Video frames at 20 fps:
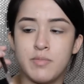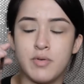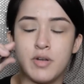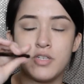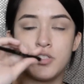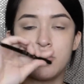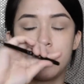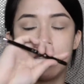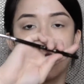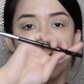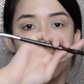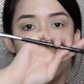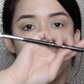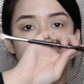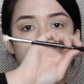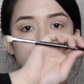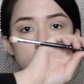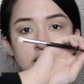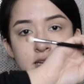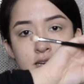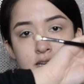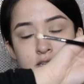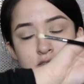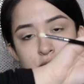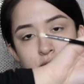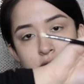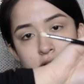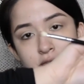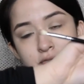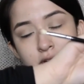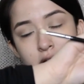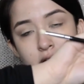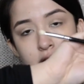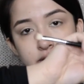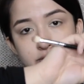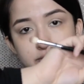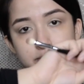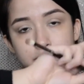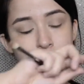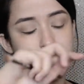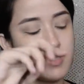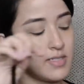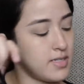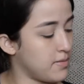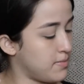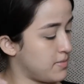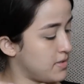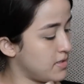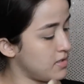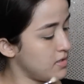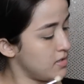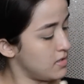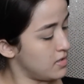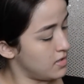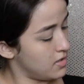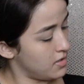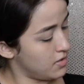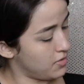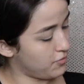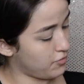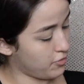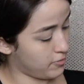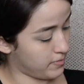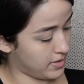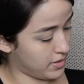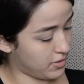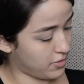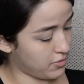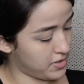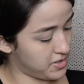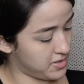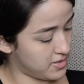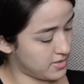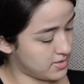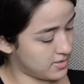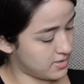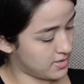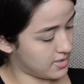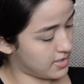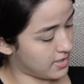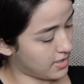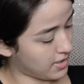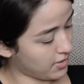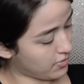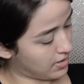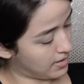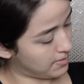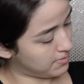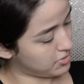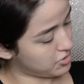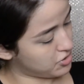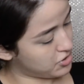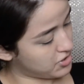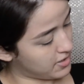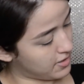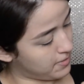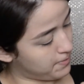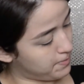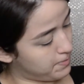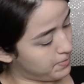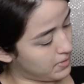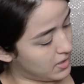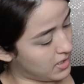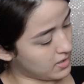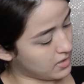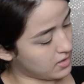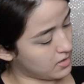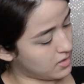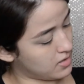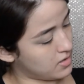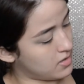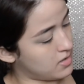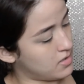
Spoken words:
brush. It's an E25 by Sigma for my crease. And I grabbed the shade Buck.